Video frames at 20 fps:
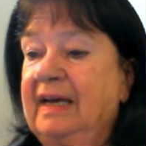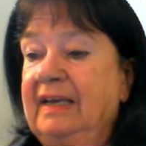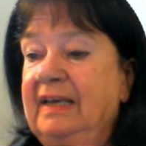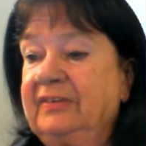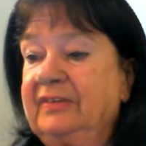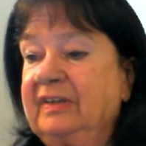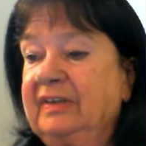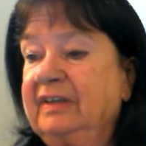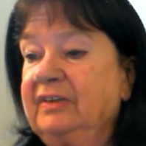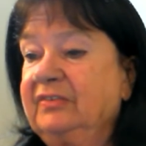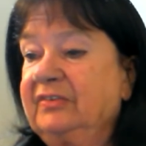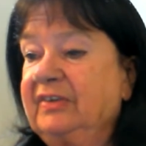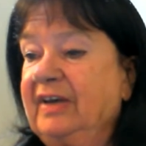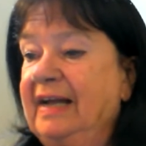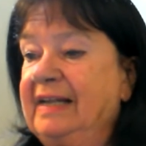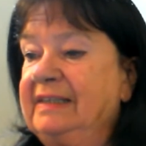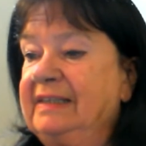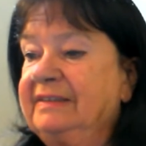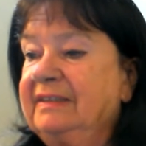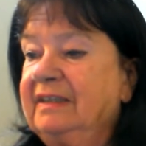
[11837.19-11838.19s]
As a
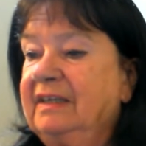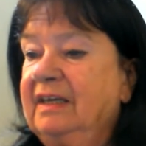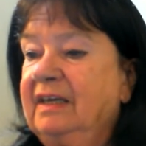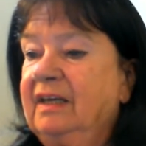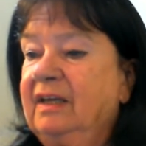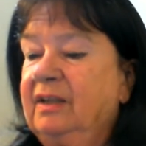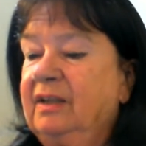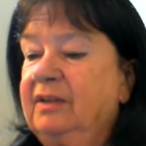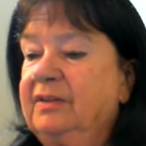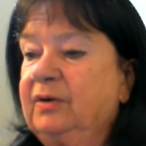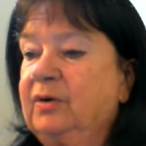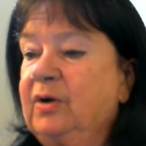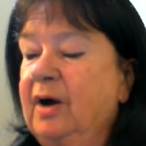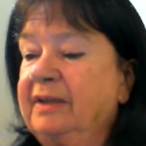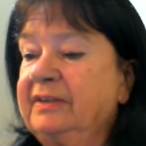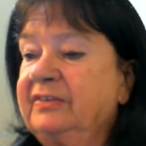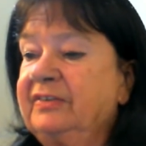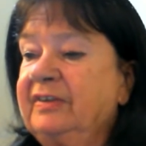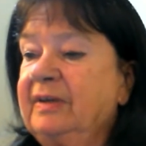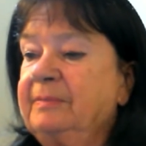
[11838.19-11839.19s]
result, the
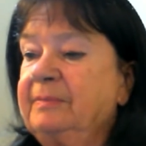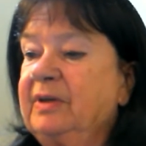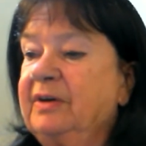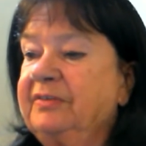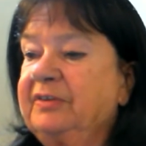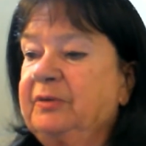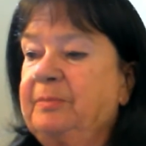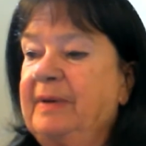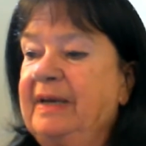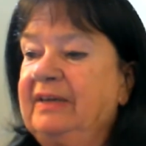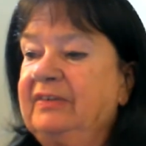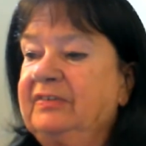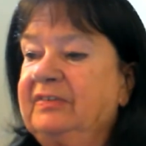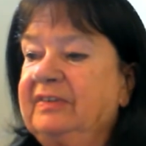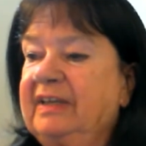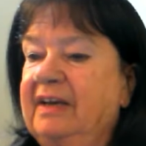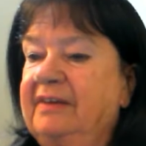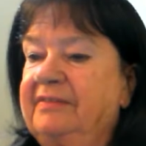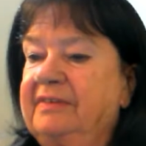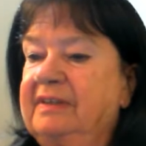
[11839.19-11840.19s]
concept of
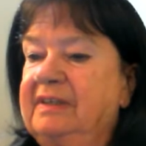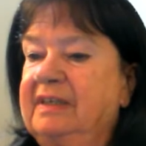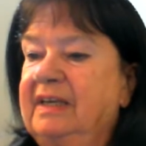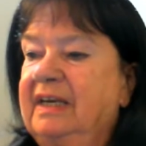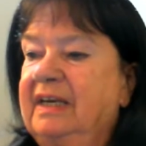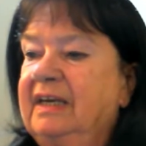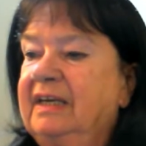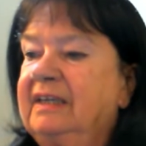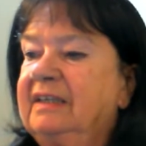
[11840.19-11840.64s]
space travel